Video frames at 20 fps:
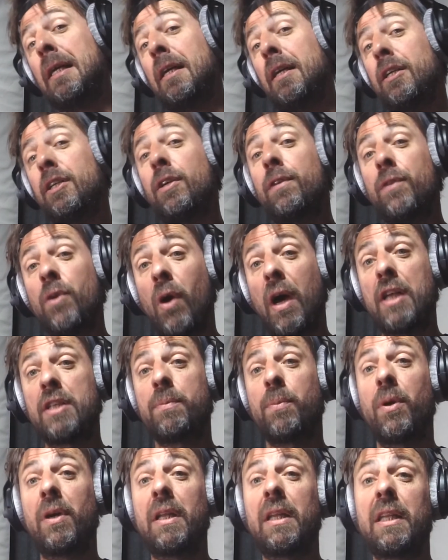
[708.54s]
you've not had to
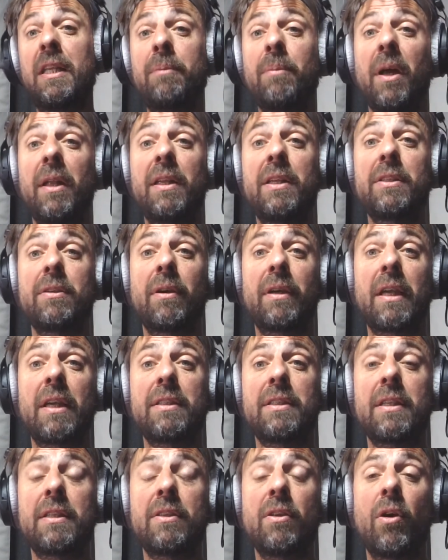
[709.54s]
put in any money, so I
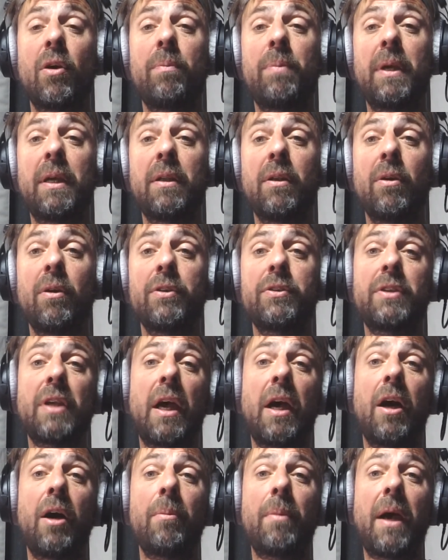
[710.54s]
guess it's not a big loss.
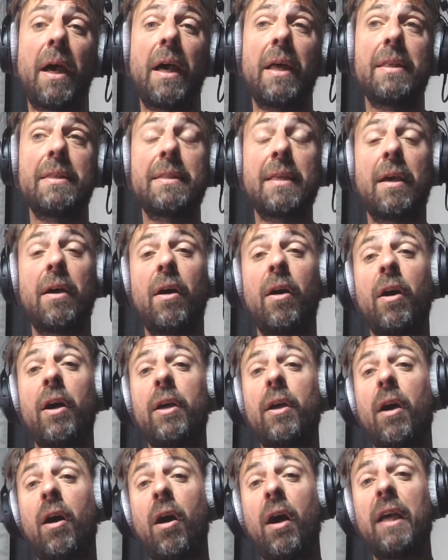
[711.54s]
And I
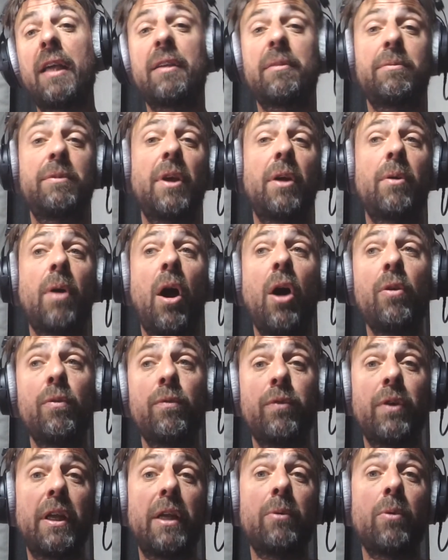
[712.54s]
you know,
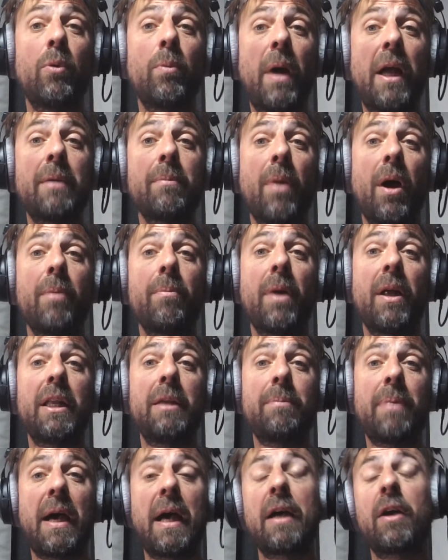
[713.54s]
hopefully will make my money
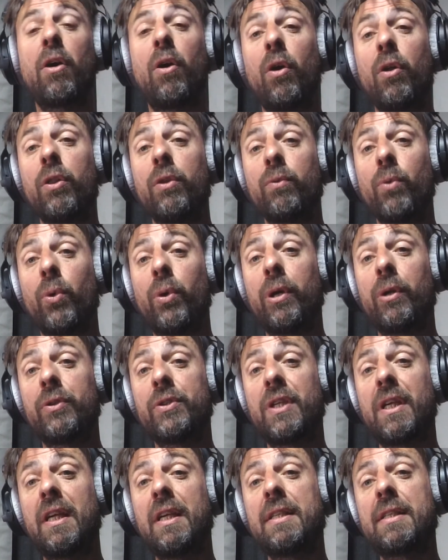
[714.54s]
back on the
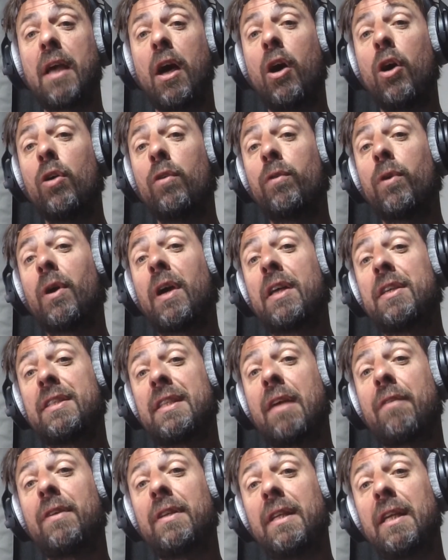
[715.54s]
royalties over a
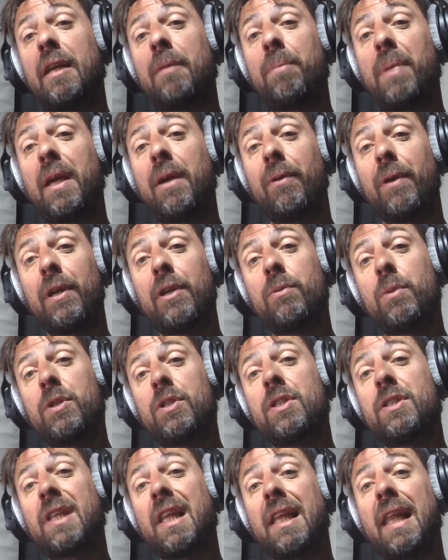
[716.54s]
7-year period, which
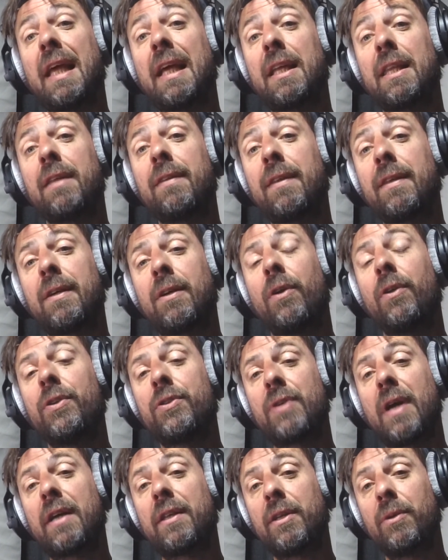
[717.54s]
is the length of the
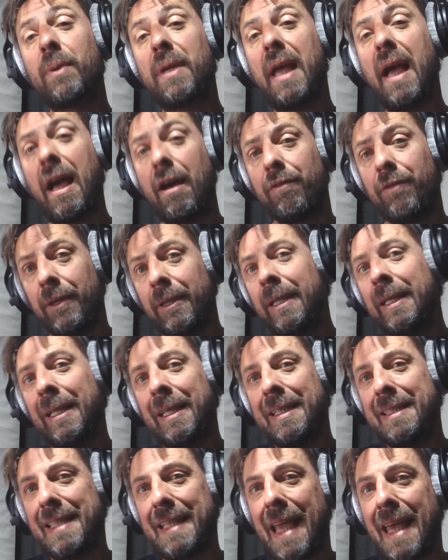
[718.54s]
contract that we have
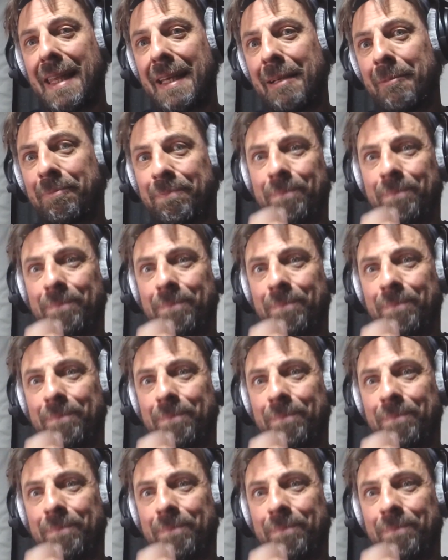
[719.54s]
together.